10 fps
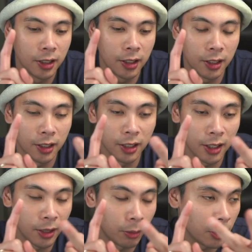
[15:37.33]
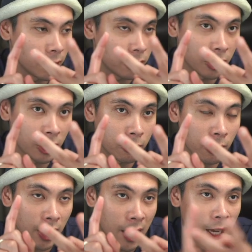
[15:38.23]
What else did I
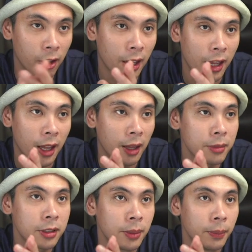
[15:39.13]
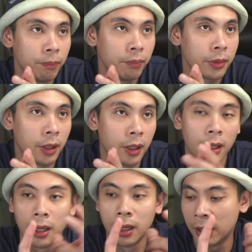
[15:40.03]
try? Owlabs
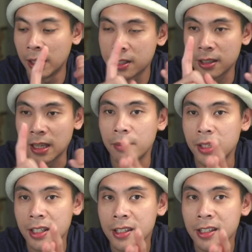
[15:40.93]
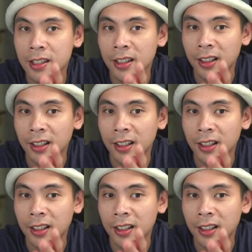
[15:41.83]
and Stabies.